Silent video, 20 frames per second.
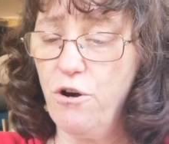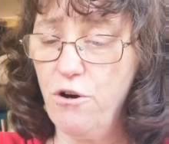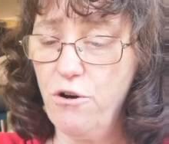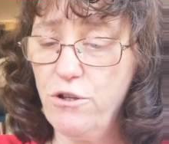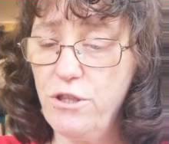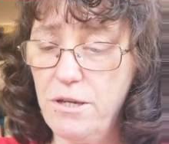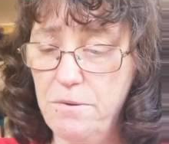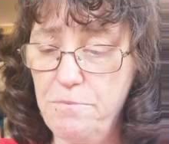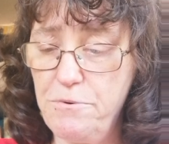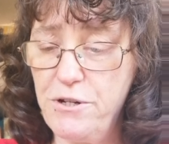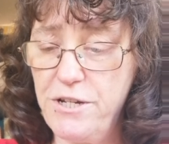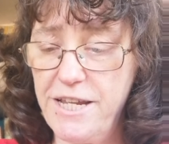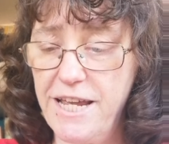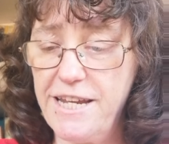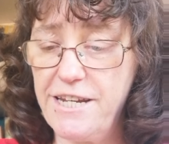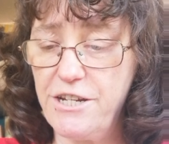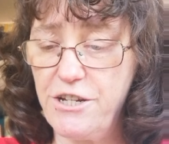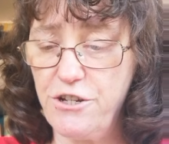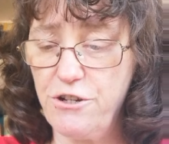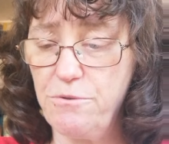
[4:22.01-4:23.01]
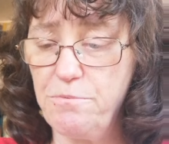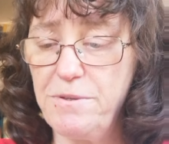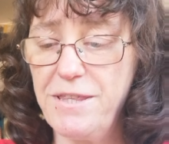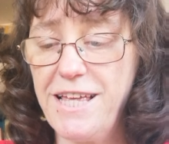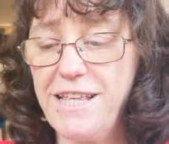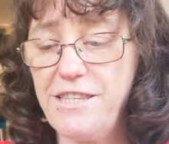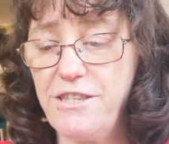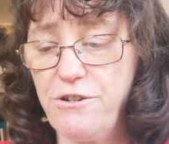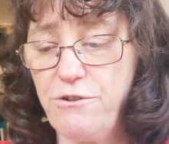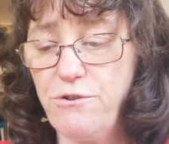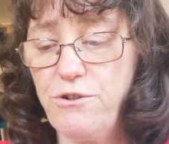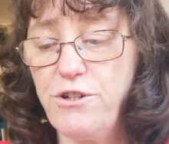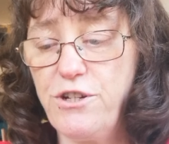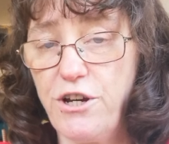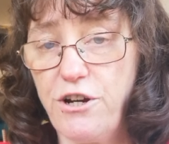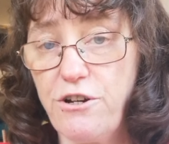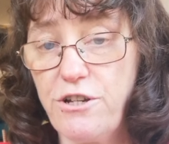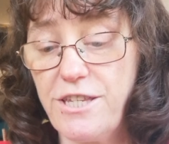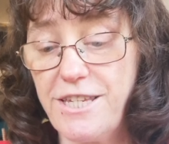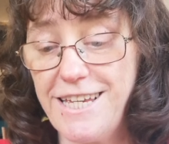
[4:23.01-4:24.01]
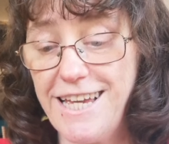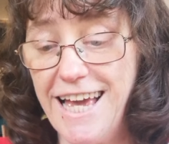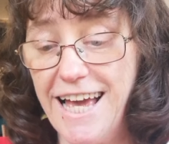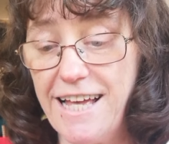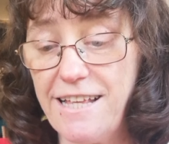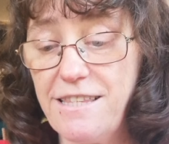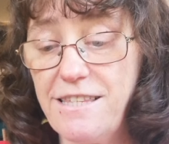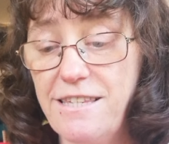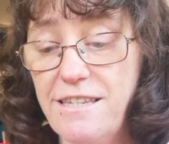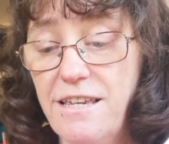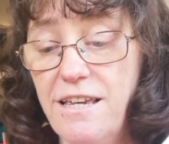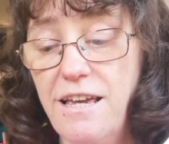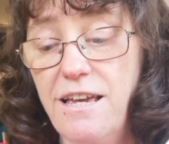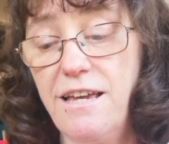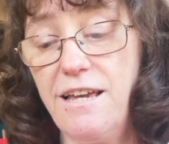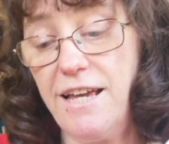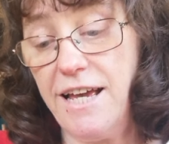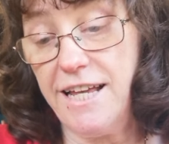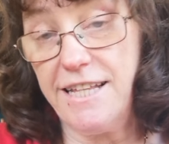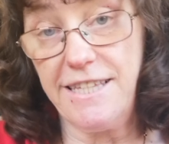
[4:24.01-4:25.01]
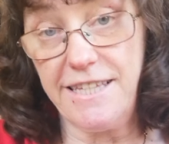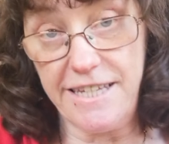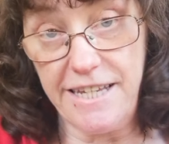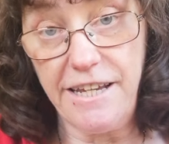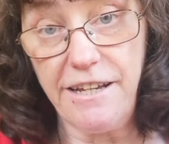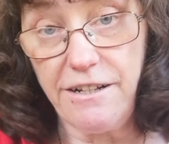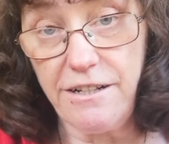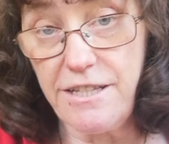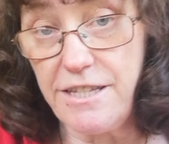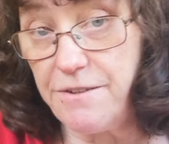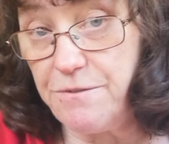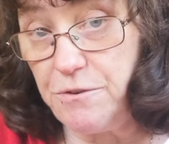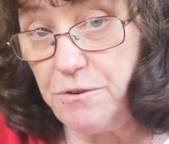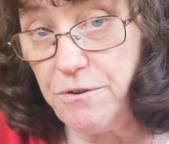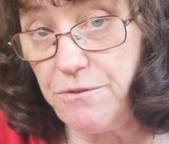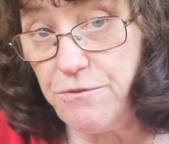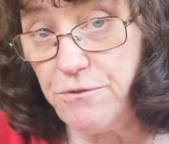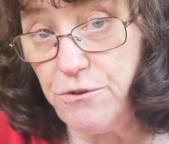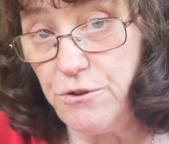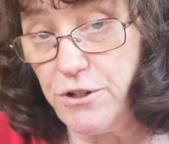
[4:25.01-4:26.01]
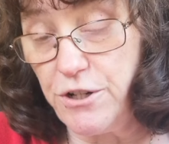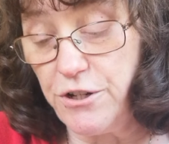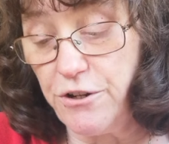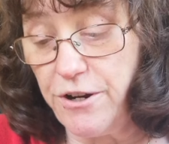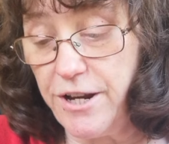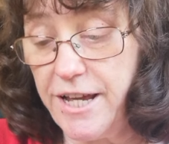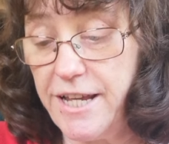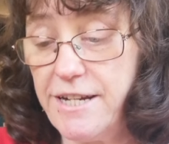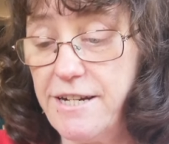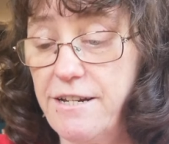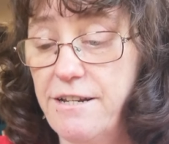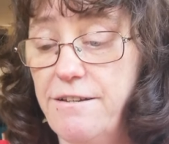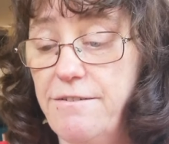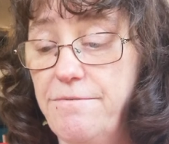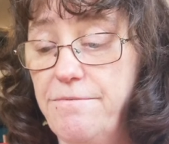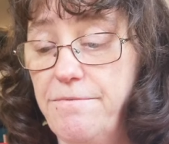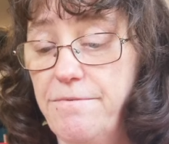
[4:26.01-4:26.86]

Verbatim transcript: Oh, they pretend to, but then so do dogs and cats and seagulls if you have food in your hand.